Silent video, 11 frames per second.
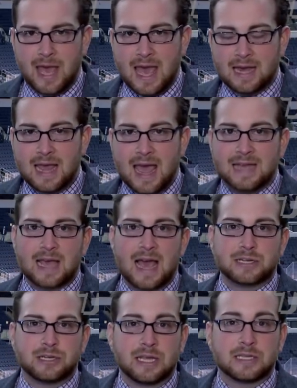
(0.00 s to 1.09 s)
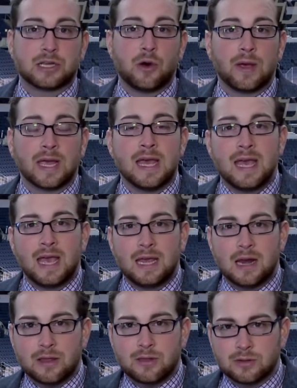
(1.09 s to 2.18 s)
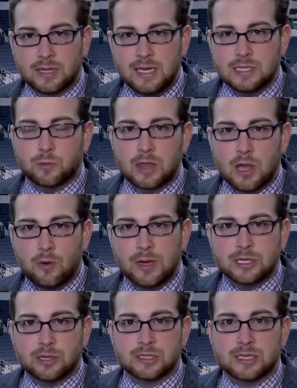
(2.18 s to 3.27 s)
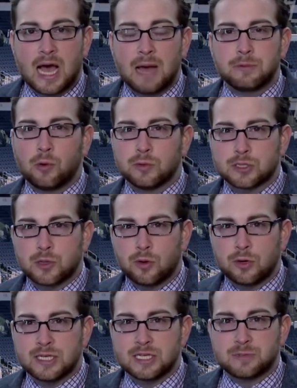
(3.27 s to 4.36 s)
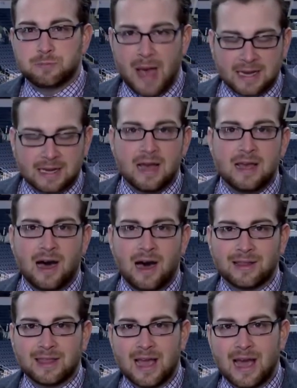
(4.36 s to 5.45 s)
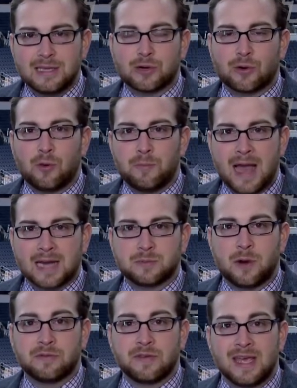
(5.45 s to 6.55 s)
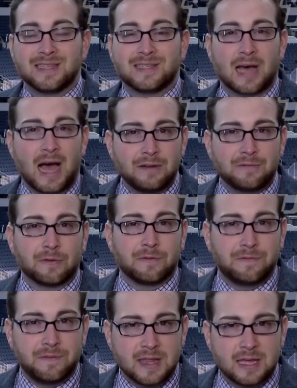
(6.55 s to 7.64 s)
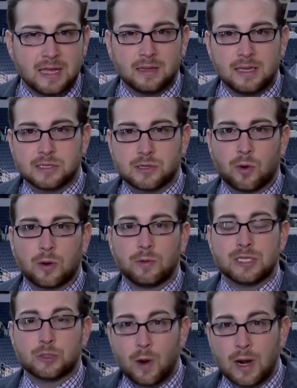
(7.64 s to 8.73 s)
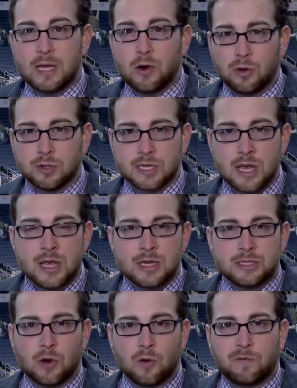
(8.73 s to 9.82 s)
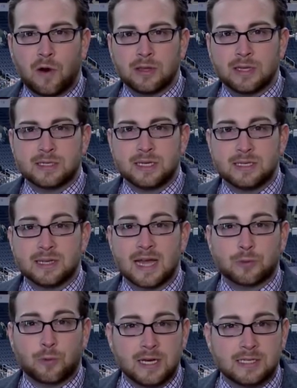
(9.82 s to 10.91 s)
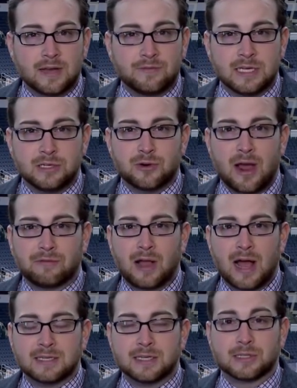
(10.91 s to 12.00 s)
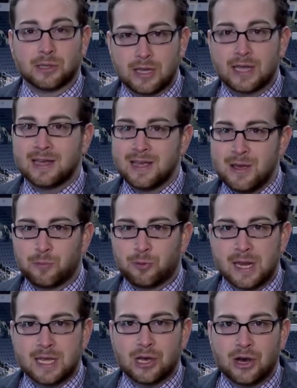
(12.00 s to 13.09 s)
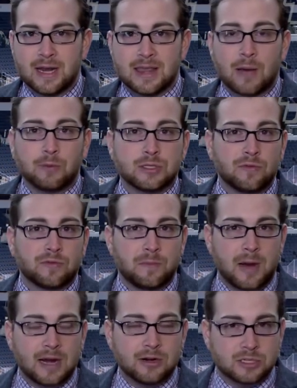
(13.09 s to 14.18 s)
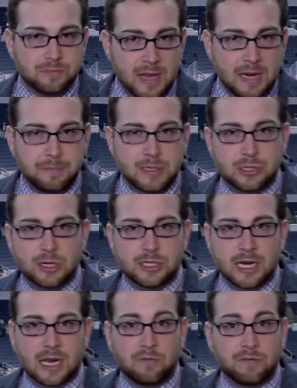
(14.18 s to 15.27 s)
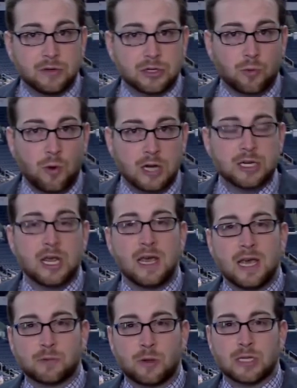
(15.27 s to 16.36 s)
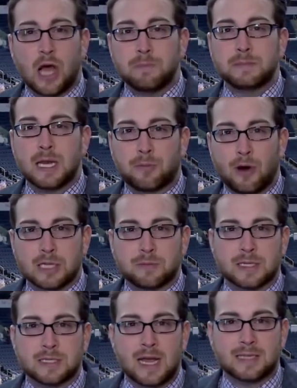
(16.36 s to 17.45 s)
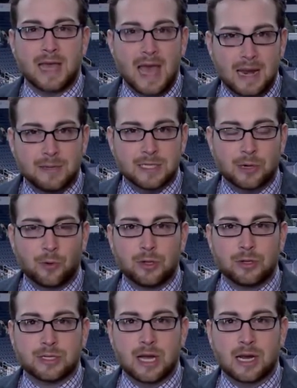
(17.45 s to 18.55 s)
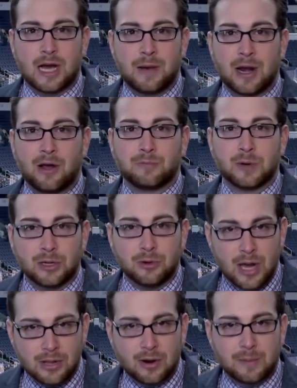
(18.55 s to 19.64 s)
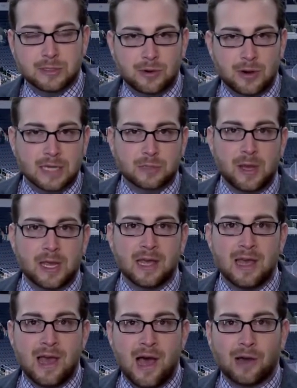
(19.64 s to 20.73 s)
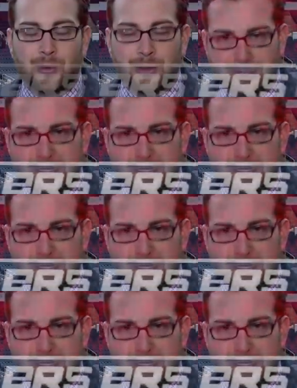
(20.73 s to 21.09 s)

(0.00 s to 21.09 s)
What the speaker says: And as action gets going in other leagues, one of the OHL's top goal scorers is back on the ice. Kirill Maximov is tied for fifth in league scoring with 20 goals so far this season. That 2017 draft class is looking pretty good. And that will do it for Miners Minute. Be sure to check out Future Watch as well as updated prospect stats at EdmontonOilers.com. And I'll bring you another episode next week on Oilers